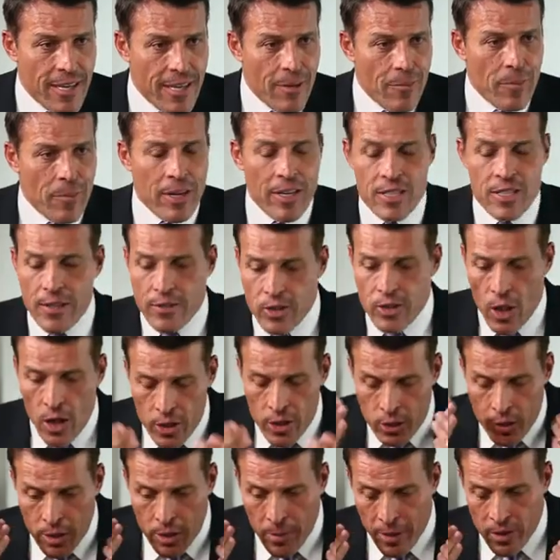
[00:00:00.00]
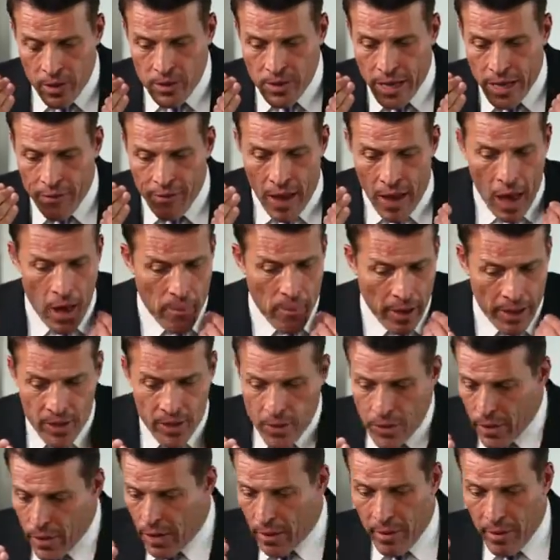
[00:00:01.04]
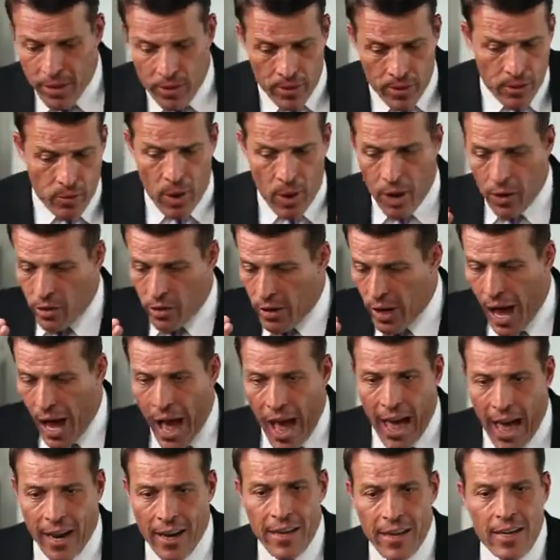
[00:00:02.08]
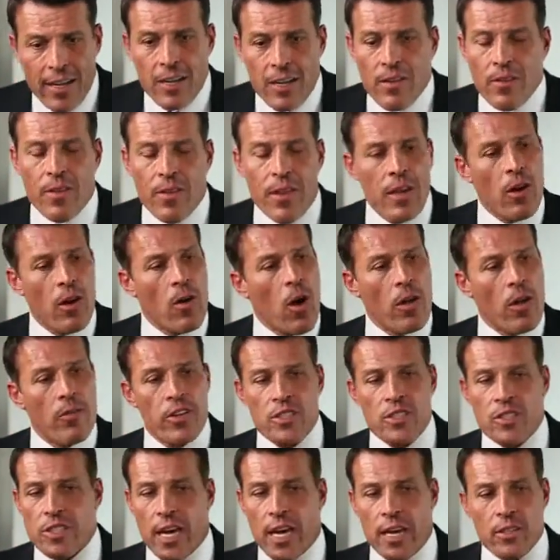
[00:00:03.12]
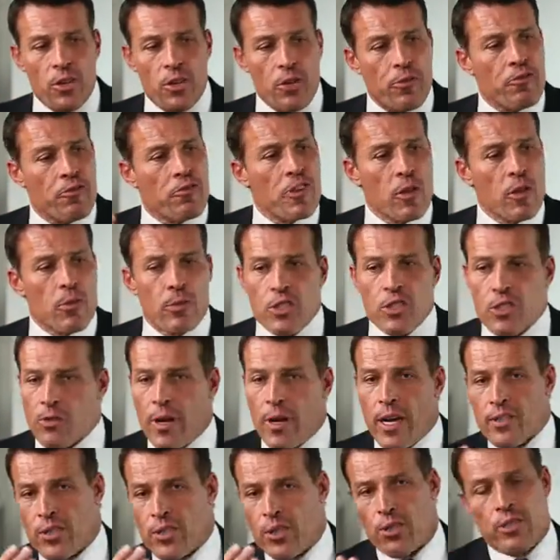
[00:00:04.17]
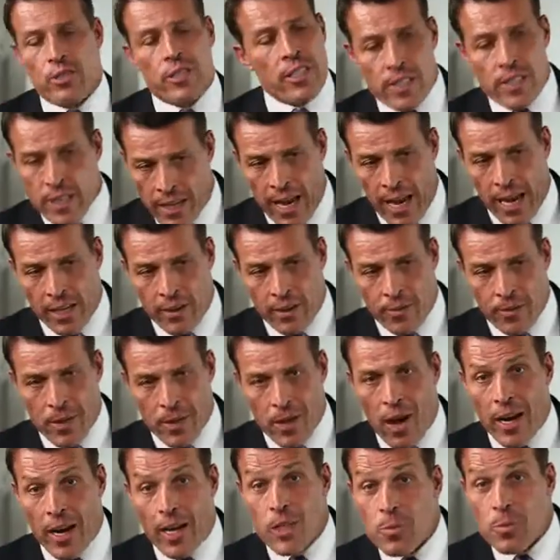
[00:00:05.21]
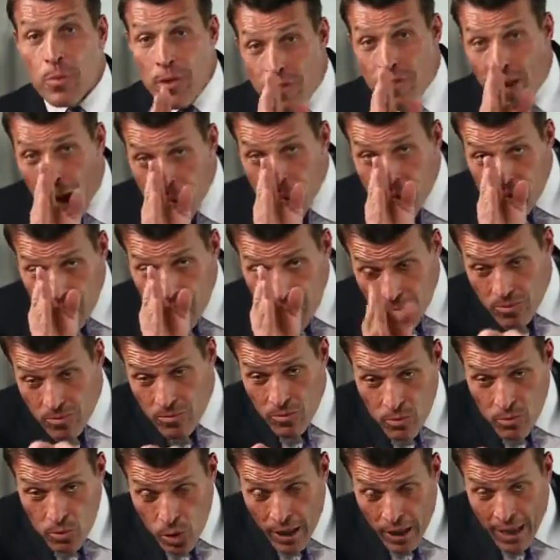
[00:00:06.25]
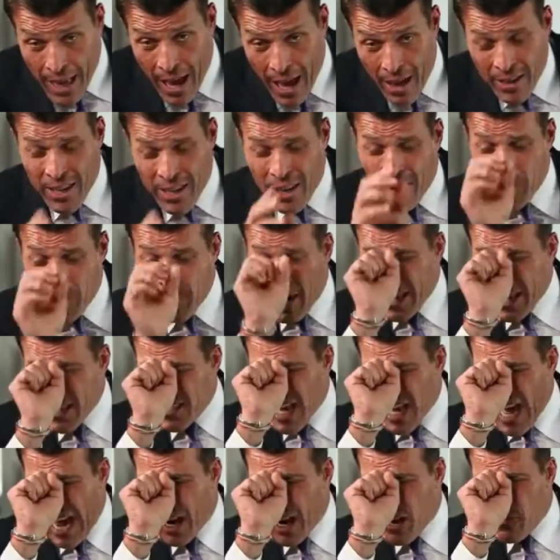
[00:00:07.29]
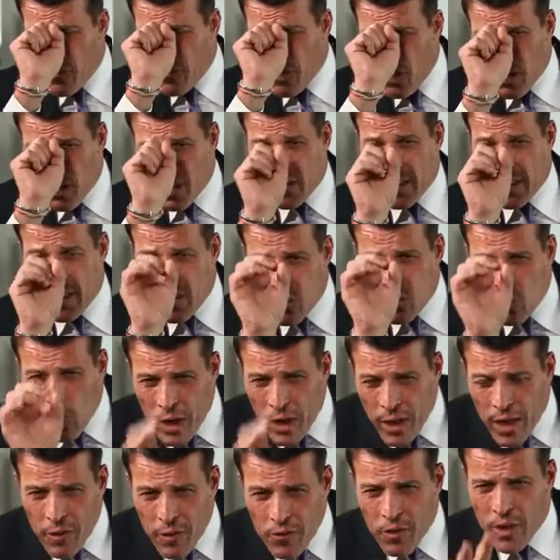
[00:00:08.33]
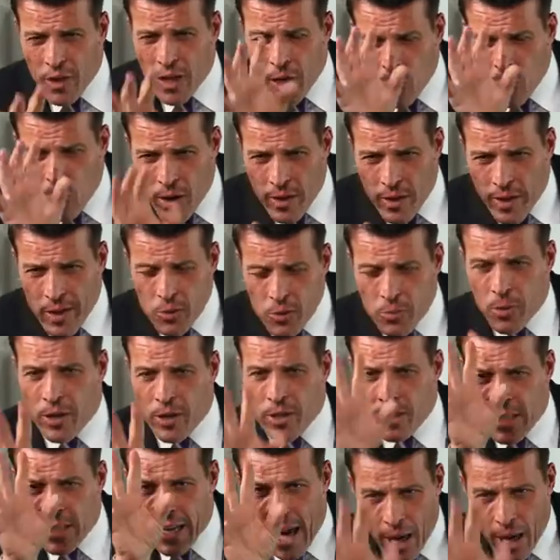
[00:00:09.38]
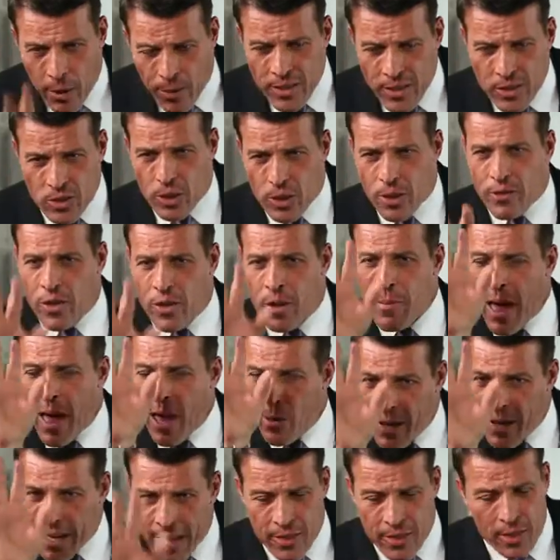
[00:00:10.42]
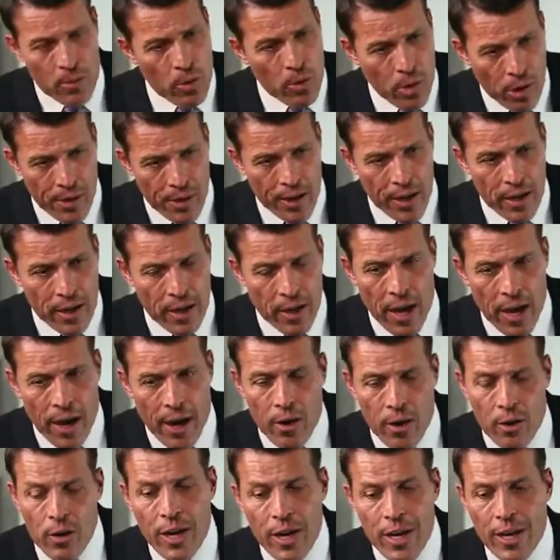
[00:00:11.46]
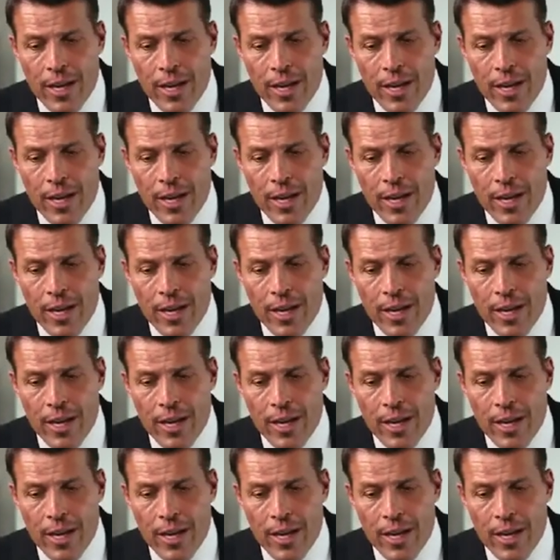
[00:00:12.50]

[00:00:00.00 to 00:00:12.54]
Because as long as you think about yourself, how am I doing well or not, then all of a sudden you're filled with stress and you're disconnected from the audience. But if I'm looking out here and my entire focus is what are they feeling, what are they experiencing, how do I serve them, how do I get them where they need to go,